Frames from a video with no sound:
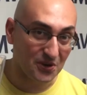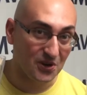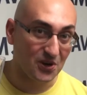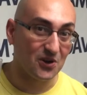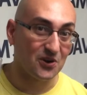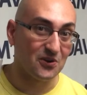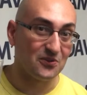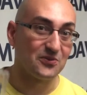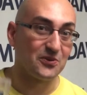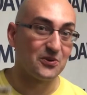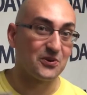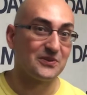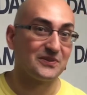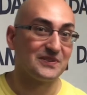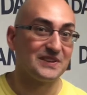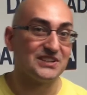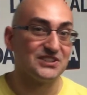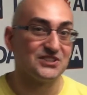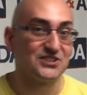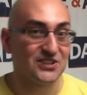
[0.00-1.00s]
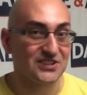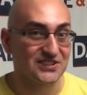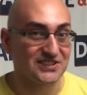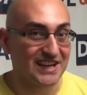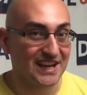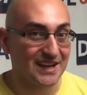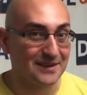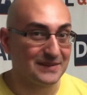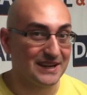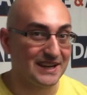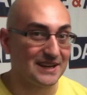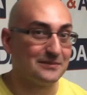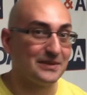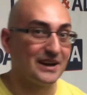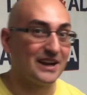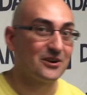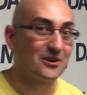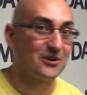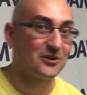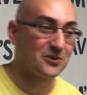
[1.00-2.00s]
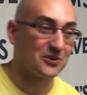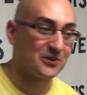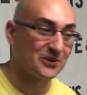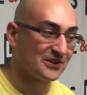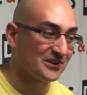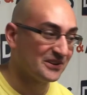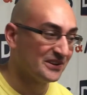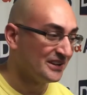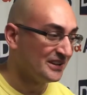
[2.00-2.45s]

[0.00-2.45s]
All four of these just got made by our order.